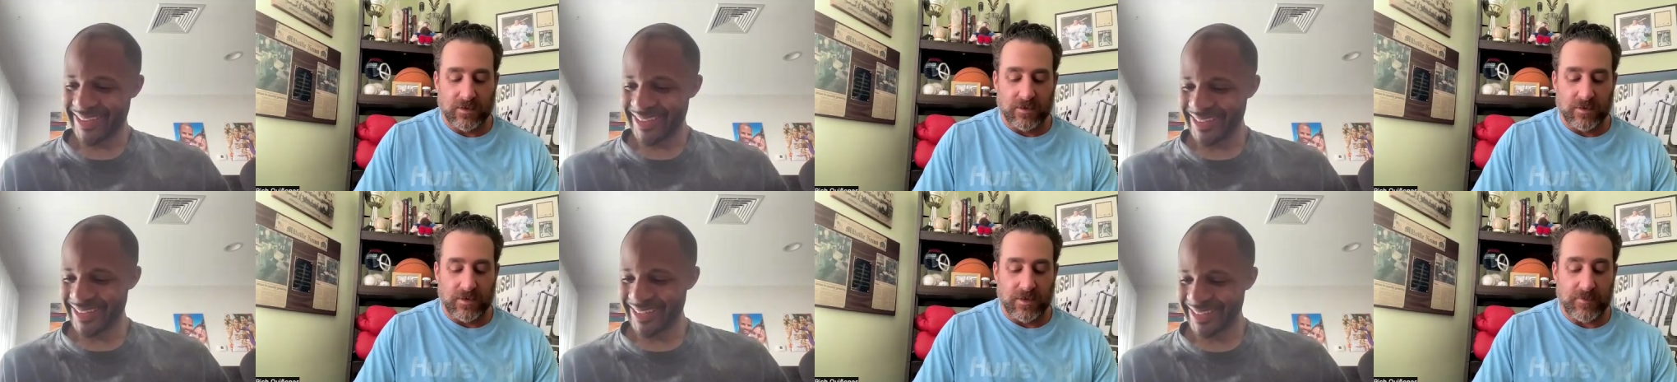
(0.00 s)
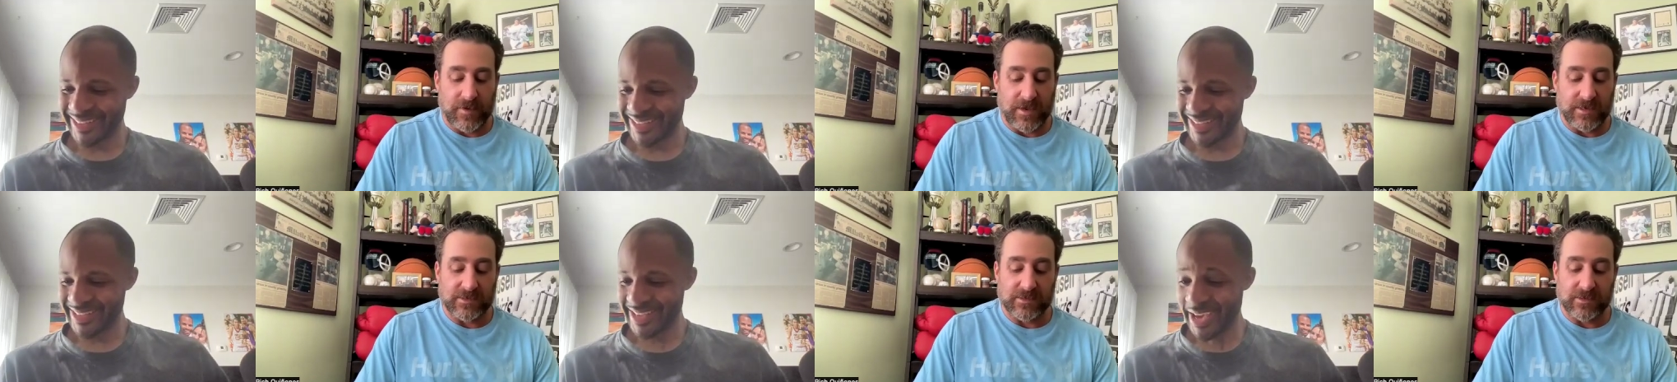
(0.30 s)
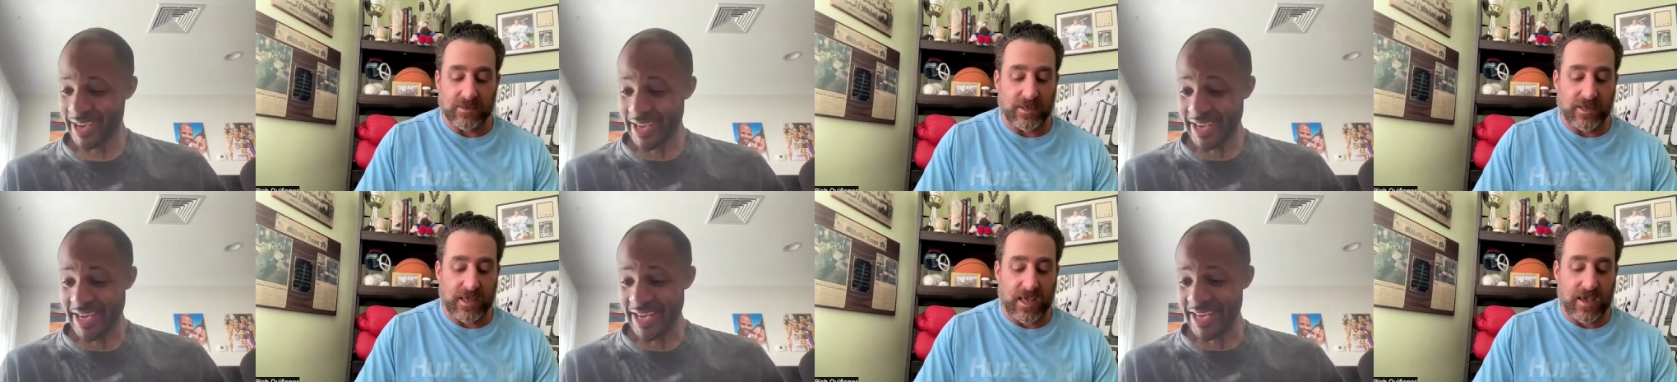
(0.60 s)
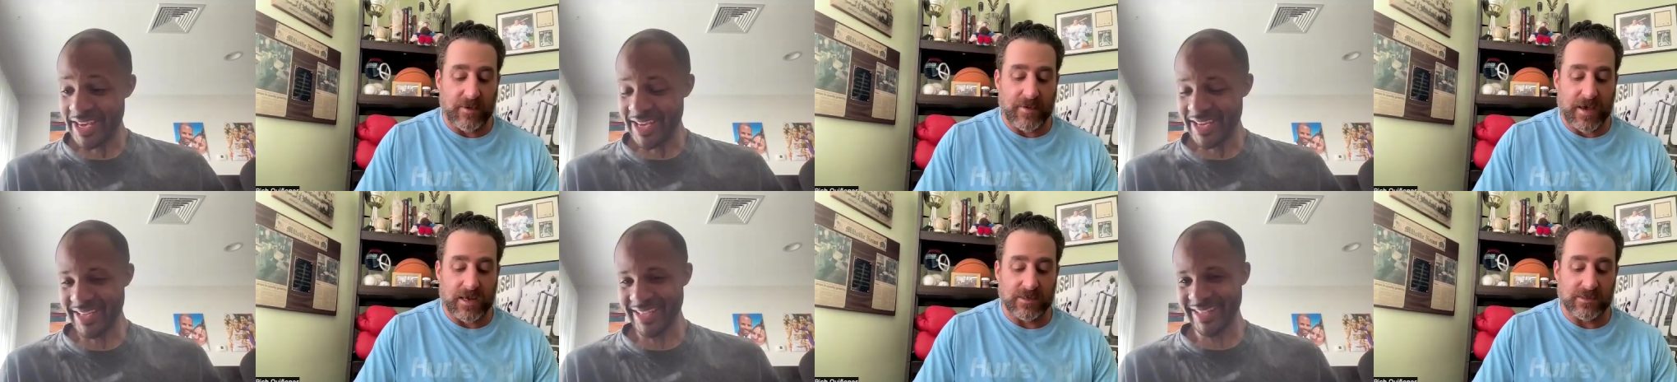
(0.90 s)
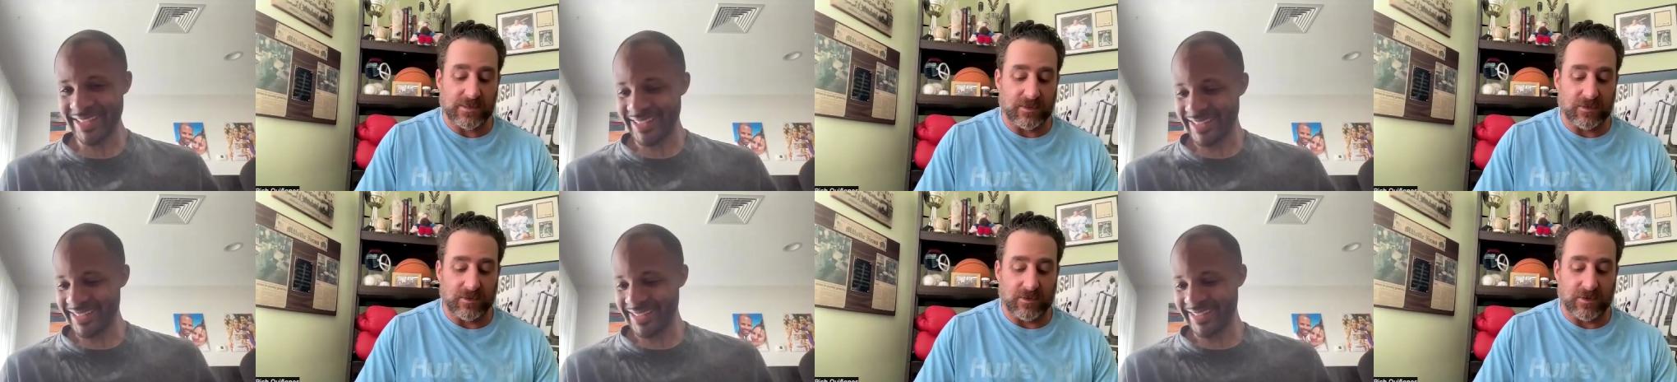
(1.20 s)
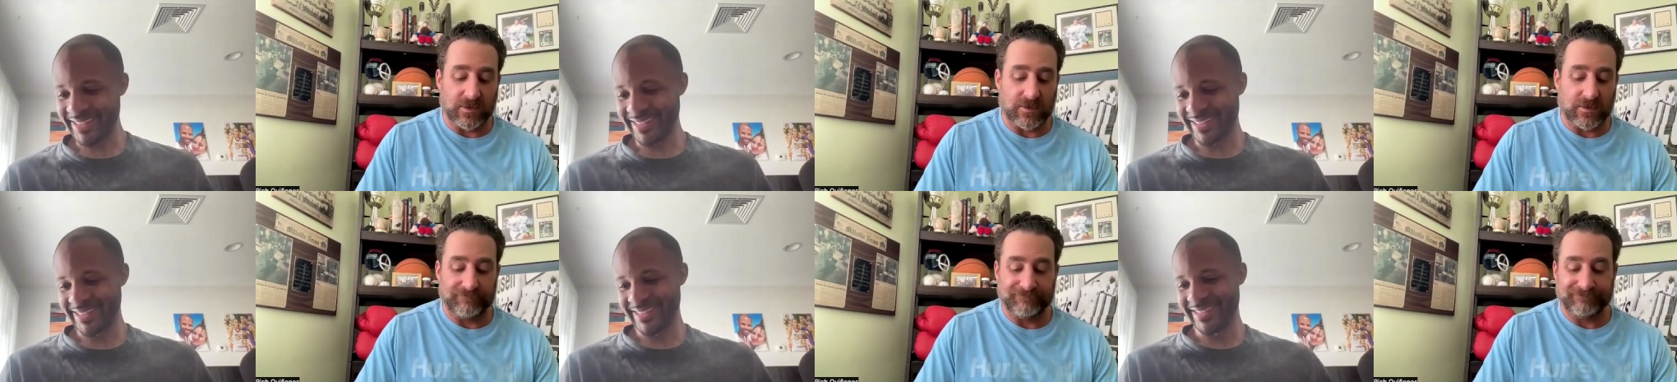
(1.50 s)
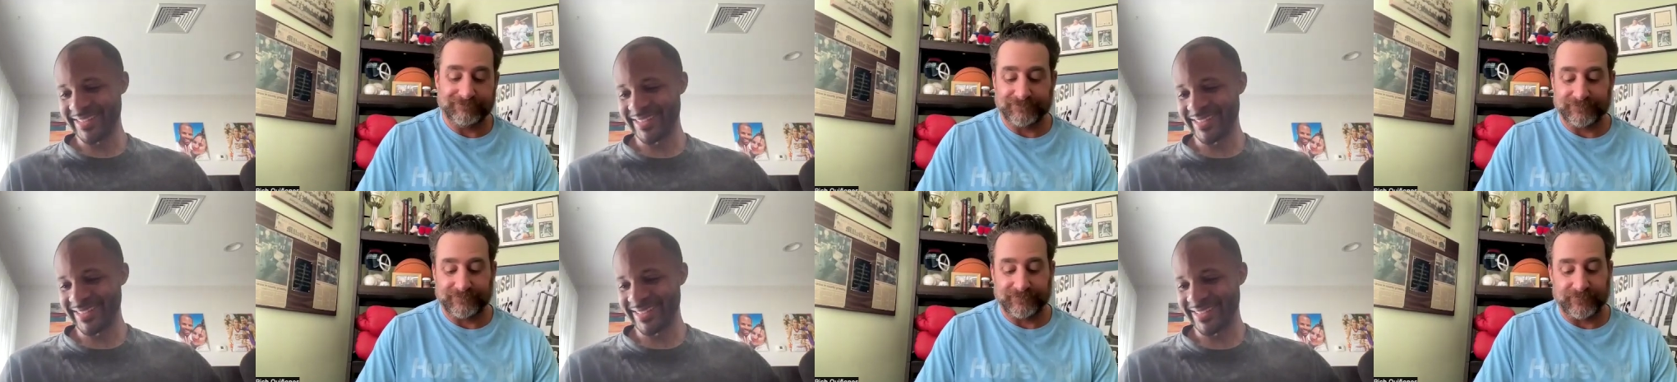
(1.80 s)
Speaker 1: He basically came out and said, "Look,
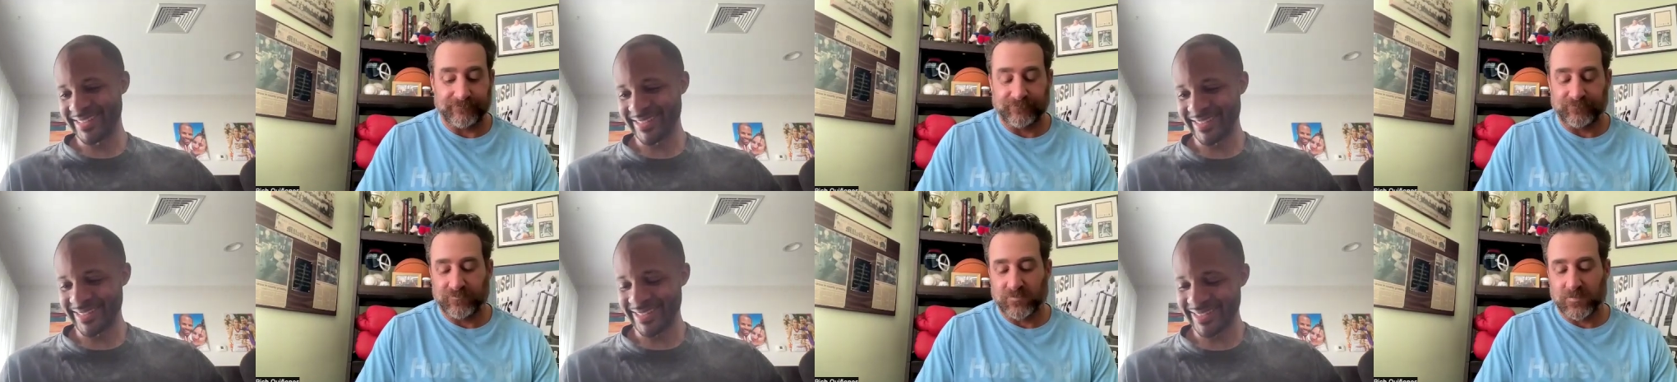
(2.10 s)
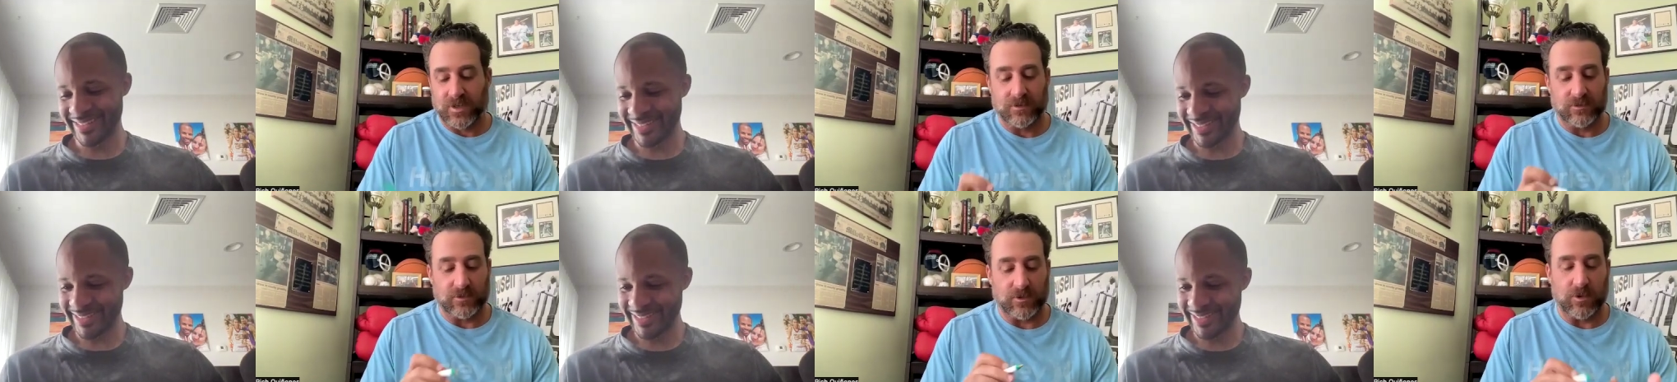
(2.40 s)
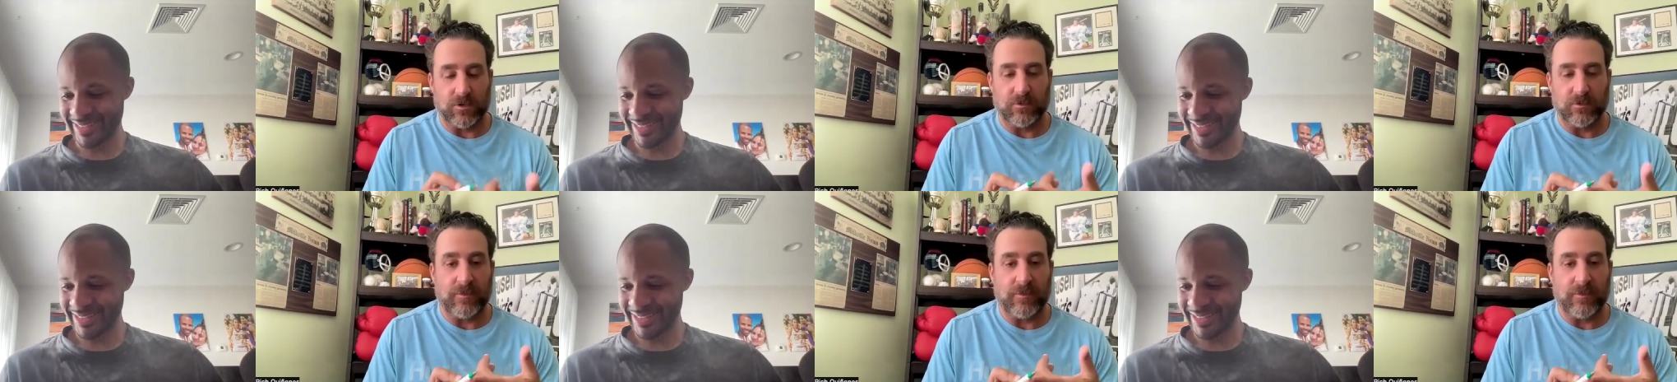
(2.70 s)
load